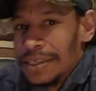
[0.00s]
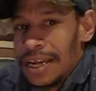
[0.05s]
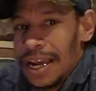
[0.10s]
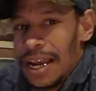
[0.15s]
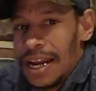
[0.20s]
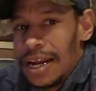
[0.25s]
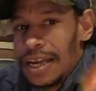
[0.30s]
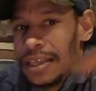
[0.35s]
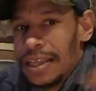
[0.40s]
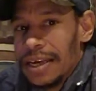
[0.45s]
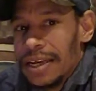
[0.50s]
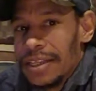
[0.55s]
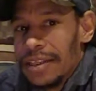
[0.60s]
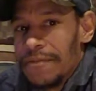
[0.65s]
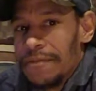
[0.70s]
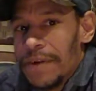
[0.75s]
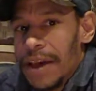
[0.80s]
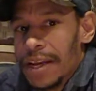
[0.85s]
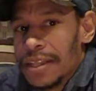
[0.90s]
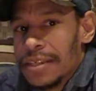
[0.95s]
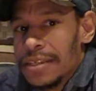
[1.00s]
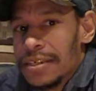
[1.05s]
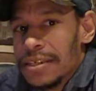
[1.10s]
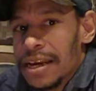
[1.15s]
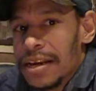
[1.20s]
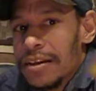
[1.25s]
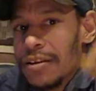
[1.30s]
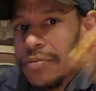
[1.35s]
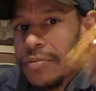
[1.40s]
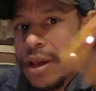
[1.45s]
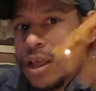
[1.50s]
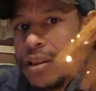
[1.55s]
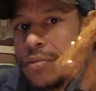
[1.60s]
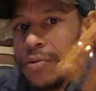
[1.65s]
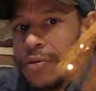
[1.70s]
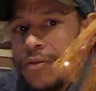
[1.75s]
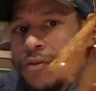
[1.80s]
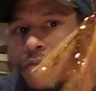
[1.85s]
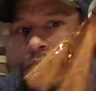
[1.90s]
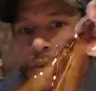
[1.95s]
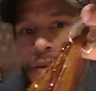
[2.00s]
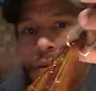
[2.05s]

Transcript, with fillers: And I like the fact that he's got a little Malibu, uh,